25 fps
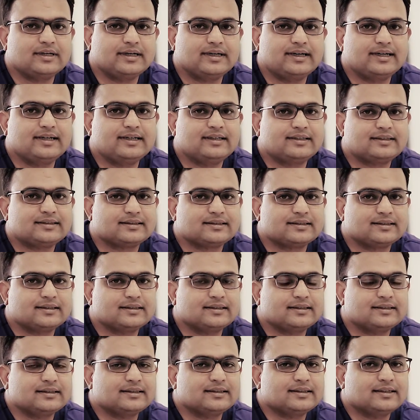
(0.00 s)
It is
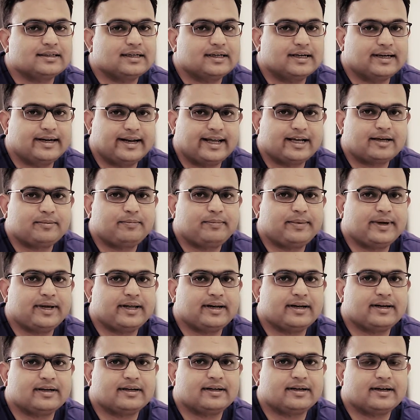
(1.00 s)
a neck
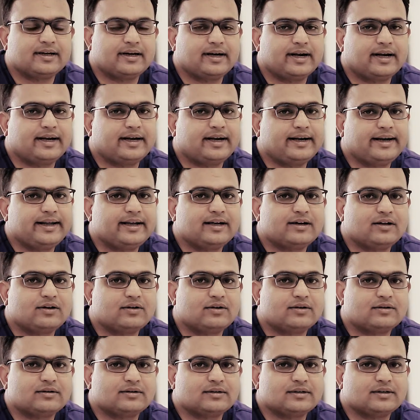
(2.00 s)
pain radiating
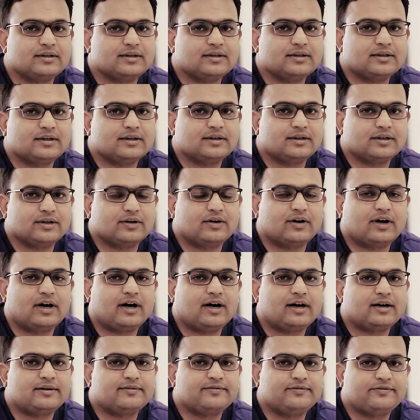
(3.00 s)
along your
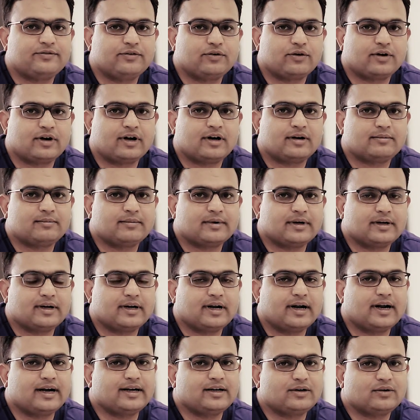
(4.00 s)
arm, forearm,
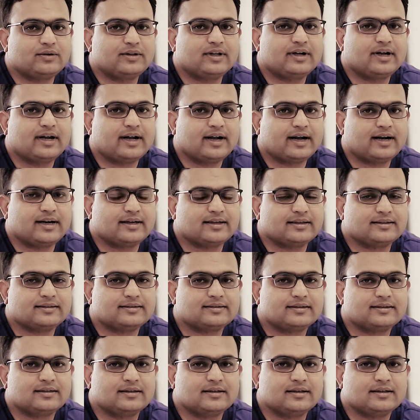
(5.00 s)
and to the hand.
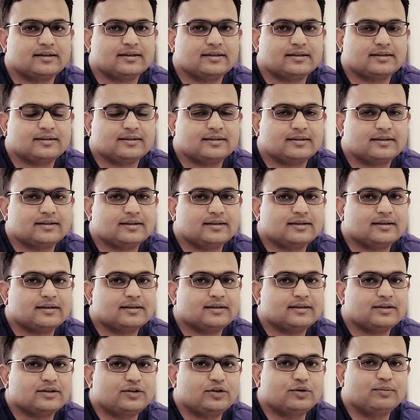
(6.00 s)

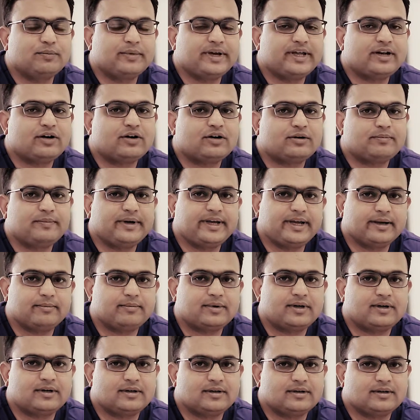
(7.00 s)
You may not be
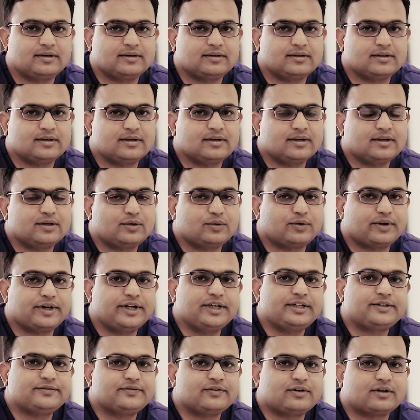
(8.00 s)
able to
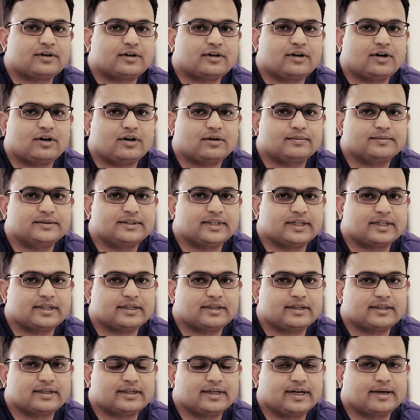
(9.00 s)
reach for an
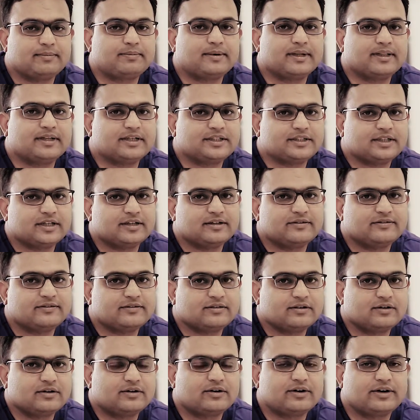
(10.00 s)
object kept in the shelf,
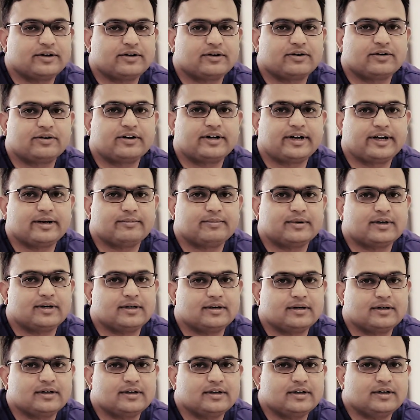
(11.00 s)
or you are not
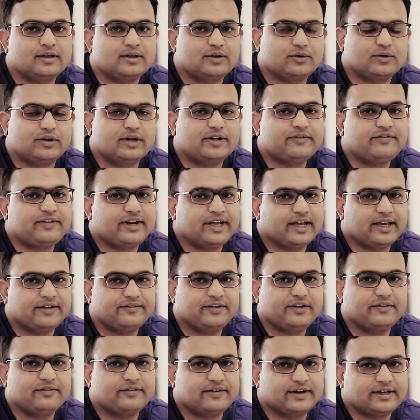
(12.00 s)
able to lift
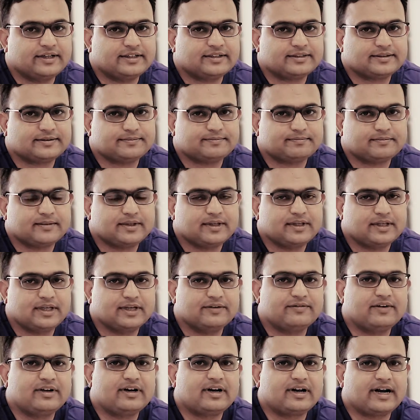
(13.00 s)
heavy weights.
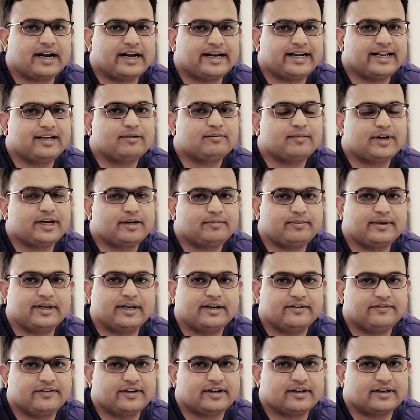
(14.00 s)
Even writing might be
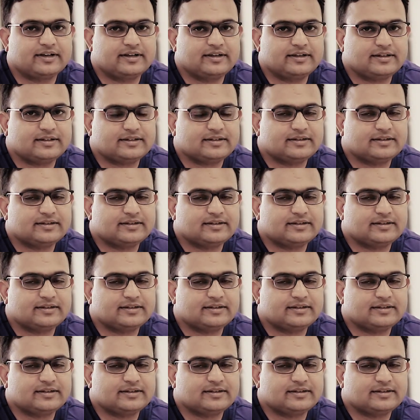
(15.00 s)
difficult.